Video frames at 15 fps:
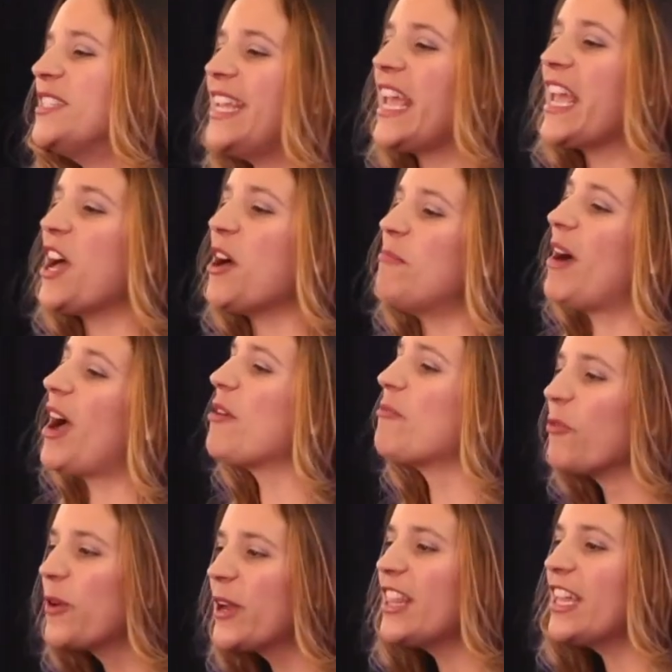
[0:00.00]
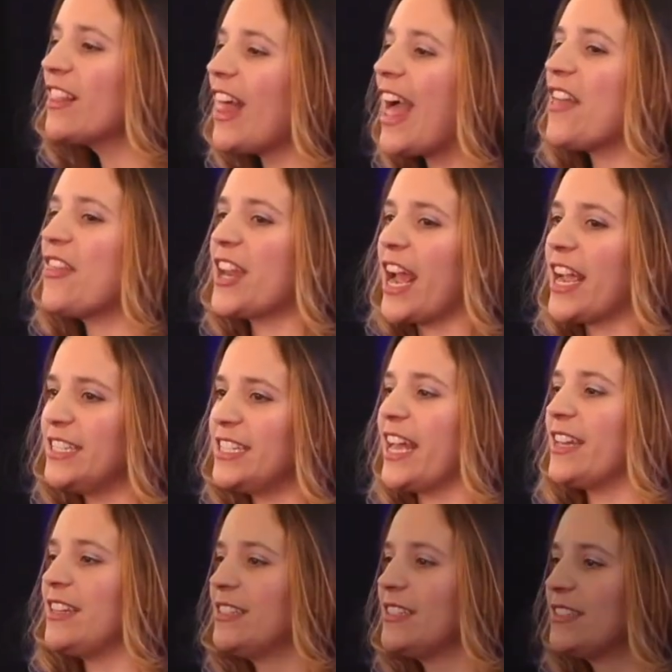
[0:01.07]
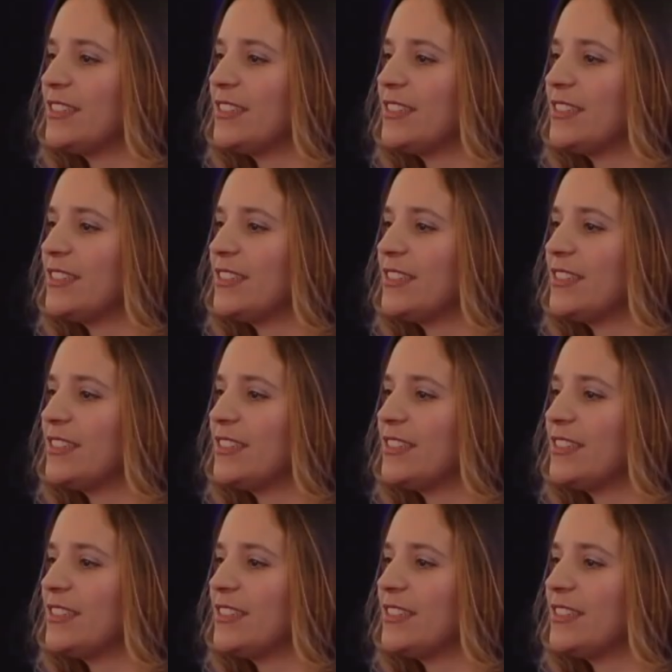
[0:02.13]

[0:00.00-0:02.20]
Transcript: damn, I'm really glad that I did.